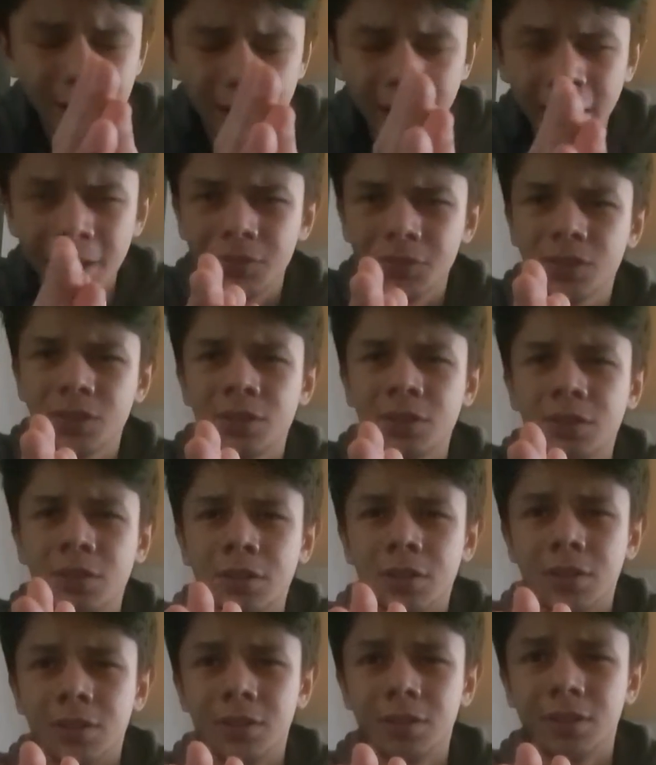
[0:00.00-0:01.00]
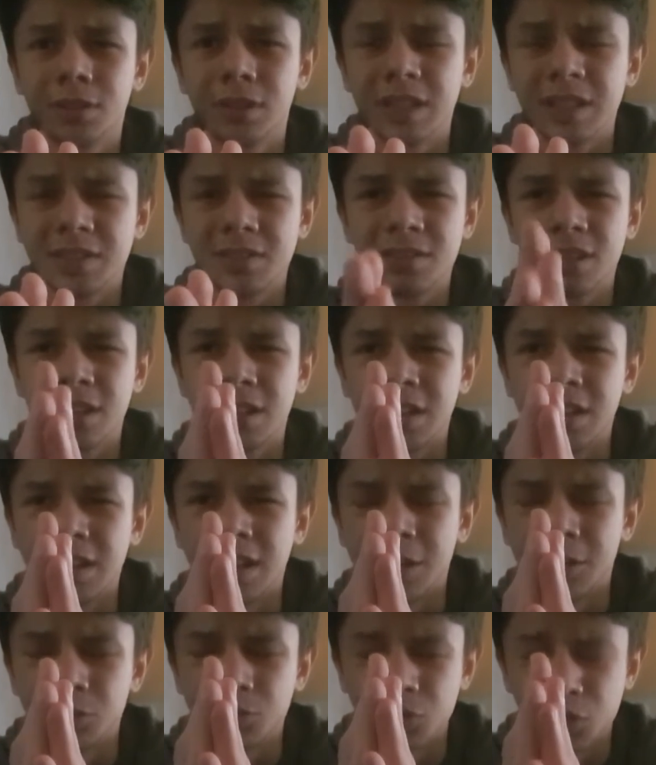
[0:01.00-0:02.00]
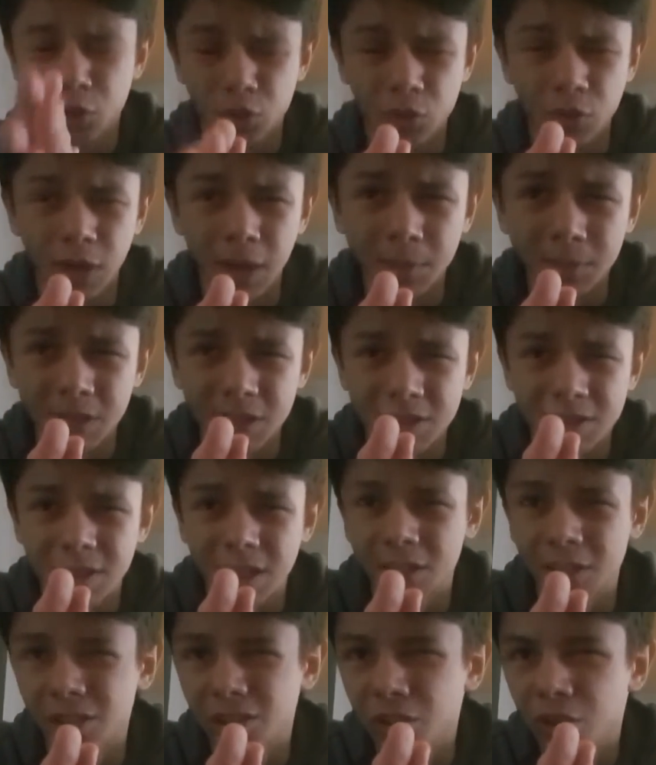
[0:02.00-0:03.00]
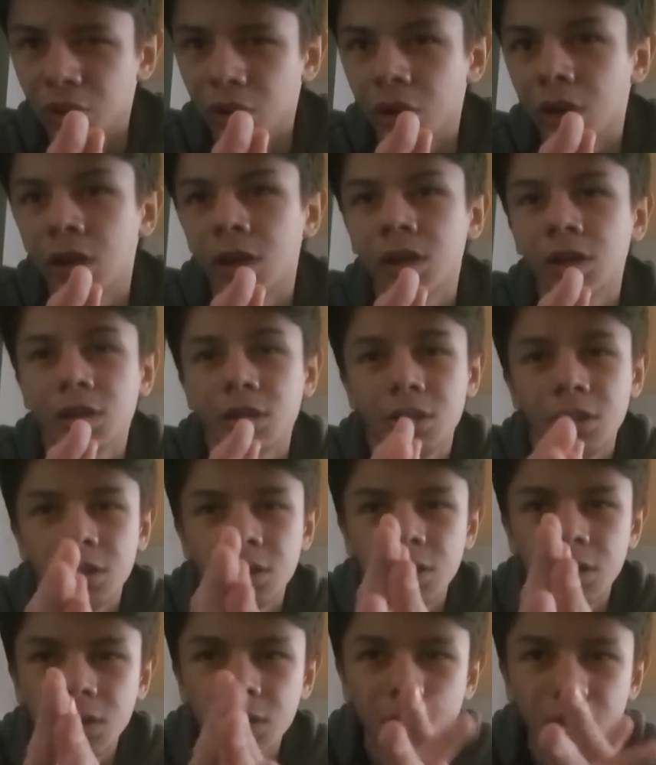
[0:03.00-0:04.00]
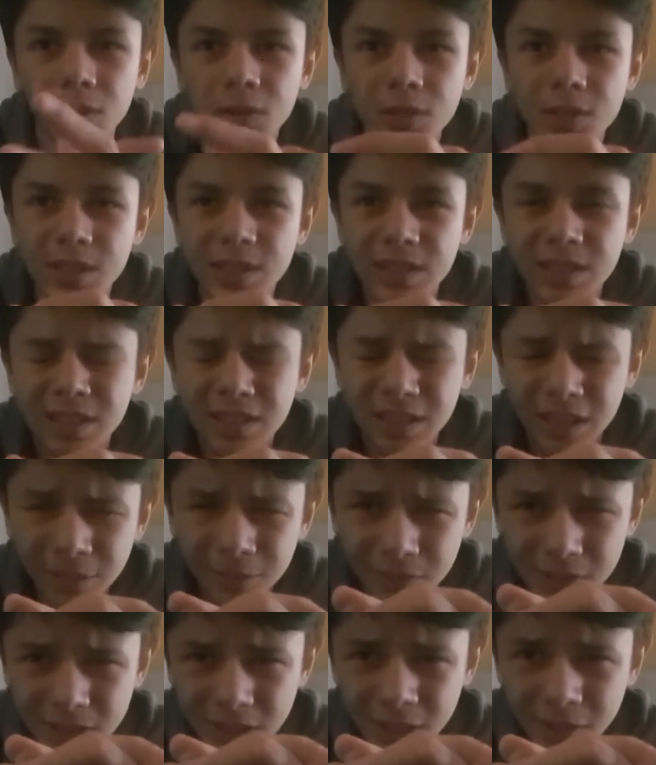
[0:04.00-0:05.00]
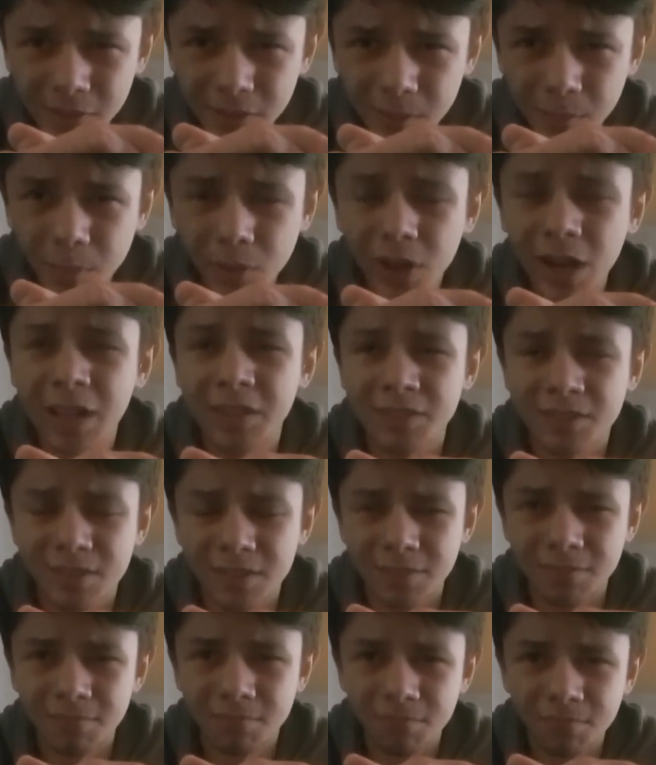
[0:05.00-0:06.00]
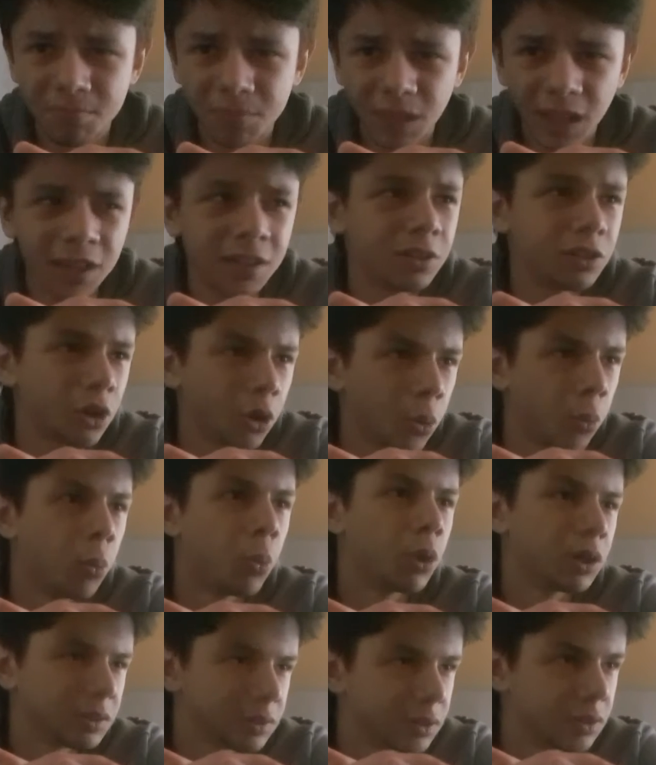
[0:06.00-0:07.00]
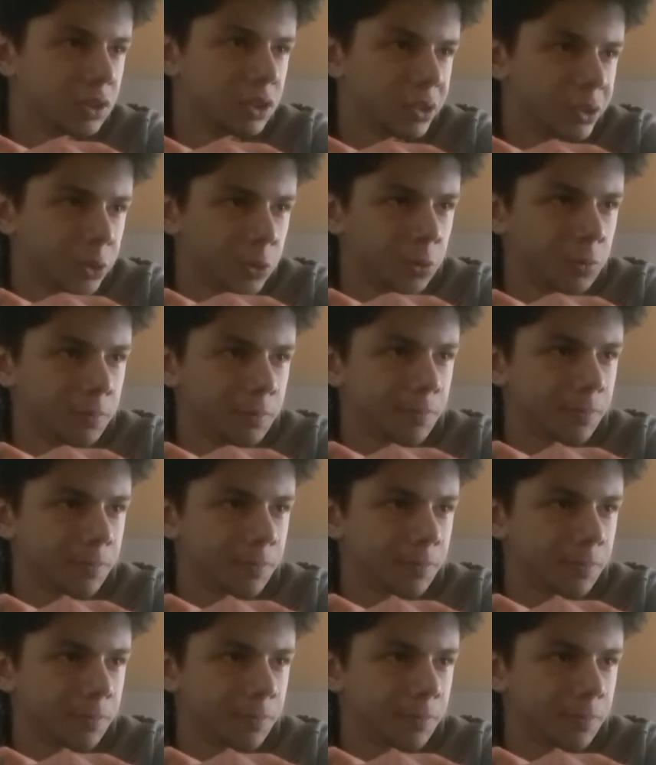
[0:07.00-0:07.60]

after this, I had to scrap the second car. I was kind of depressed. I don't know what to do.